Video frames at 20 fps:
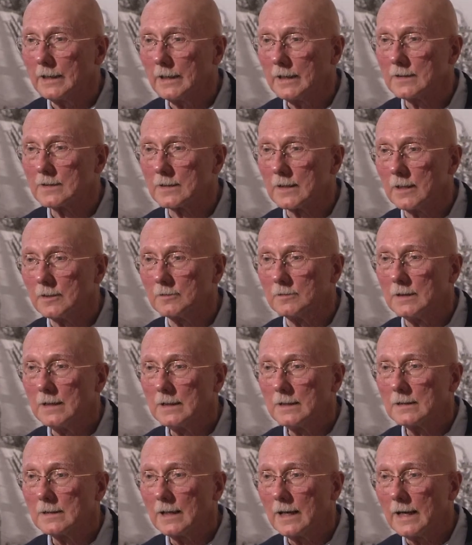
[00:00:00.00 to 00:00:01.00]
And so
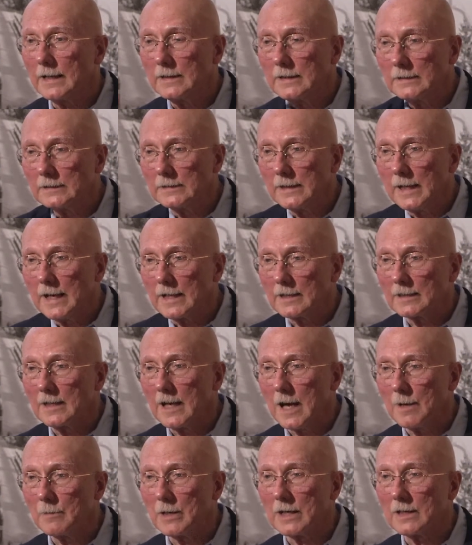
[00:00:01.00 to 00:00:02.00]
I think the
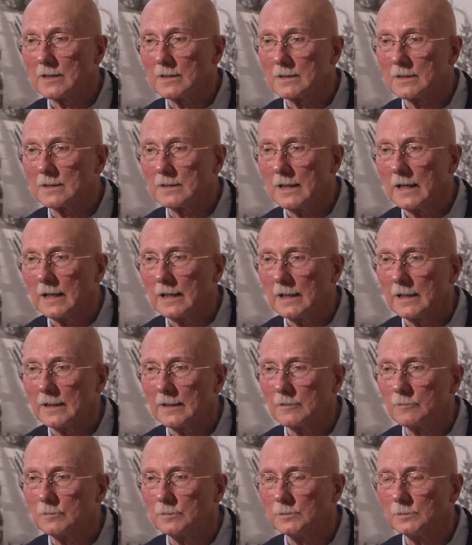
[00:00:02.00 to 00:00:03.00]
economics
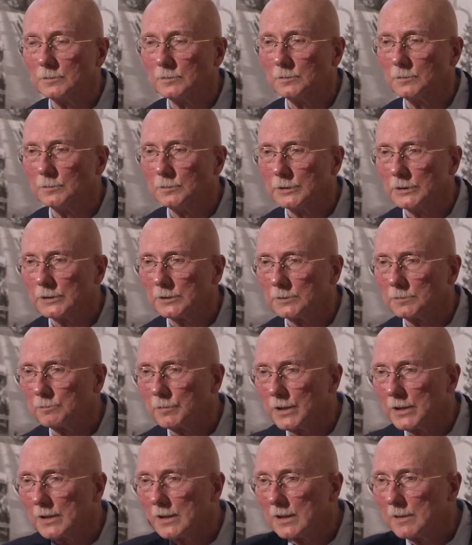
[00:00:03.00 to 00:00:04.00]
uh, will
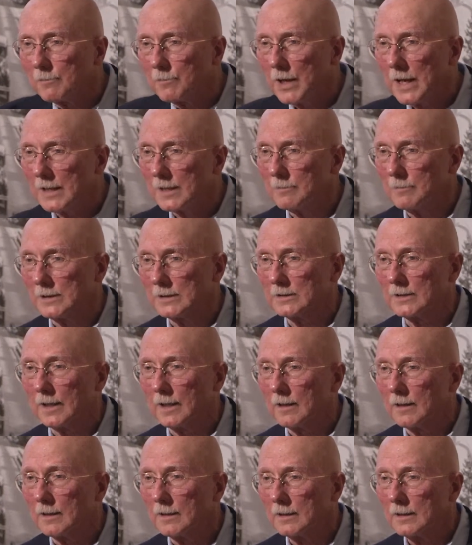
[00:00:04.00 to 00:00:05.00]
be the impediment
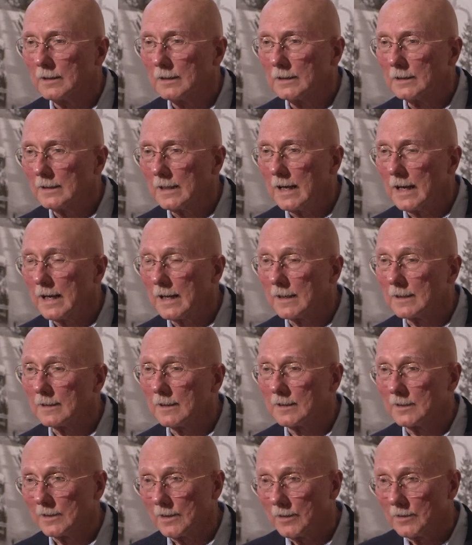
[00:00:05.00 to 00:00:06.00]
there.
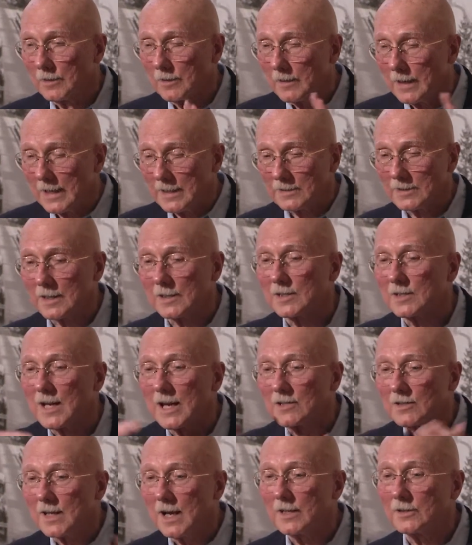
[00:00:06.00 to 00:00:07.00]
Uh, although, as I say,
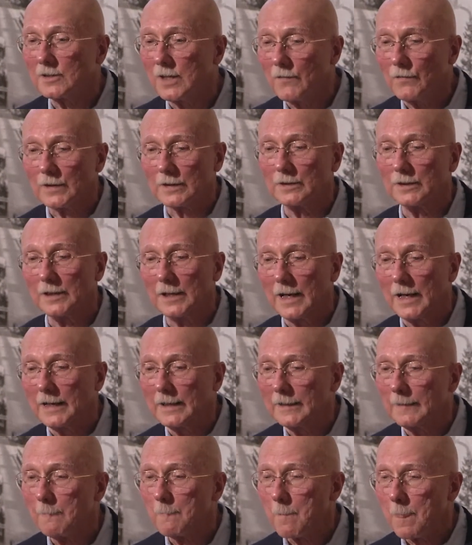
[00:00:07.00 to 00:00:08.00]
scientifically,
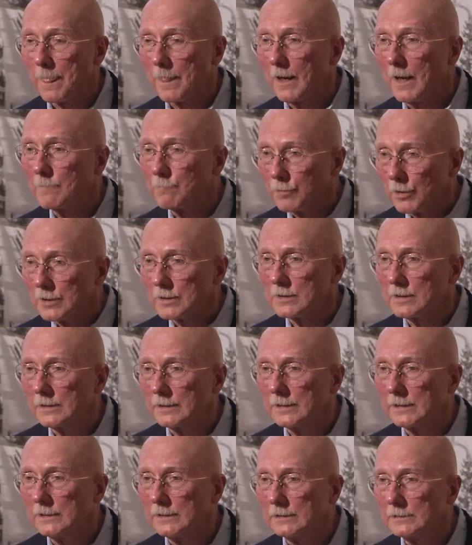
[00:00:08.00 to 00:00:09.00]
I, I
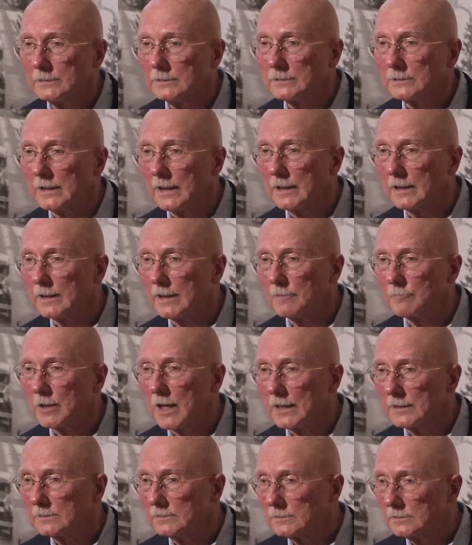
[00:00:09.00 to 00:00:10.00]
personally uh, am
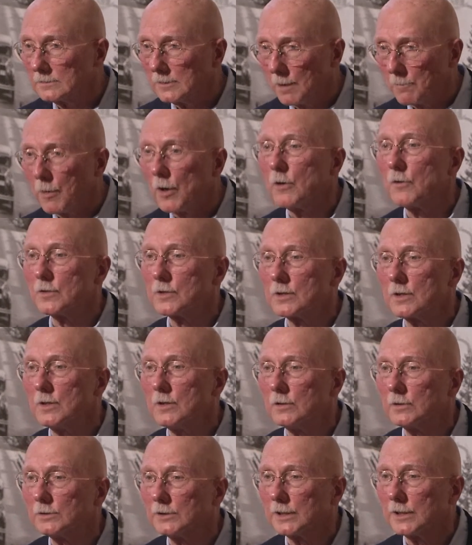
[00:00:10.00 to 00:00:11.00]
not opposed to
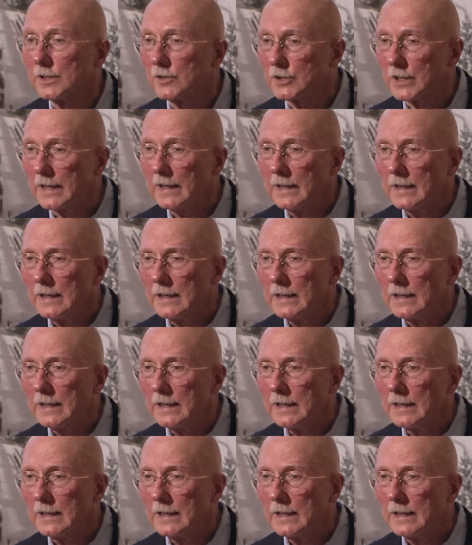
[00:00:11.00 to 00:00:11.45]
nuclear energy.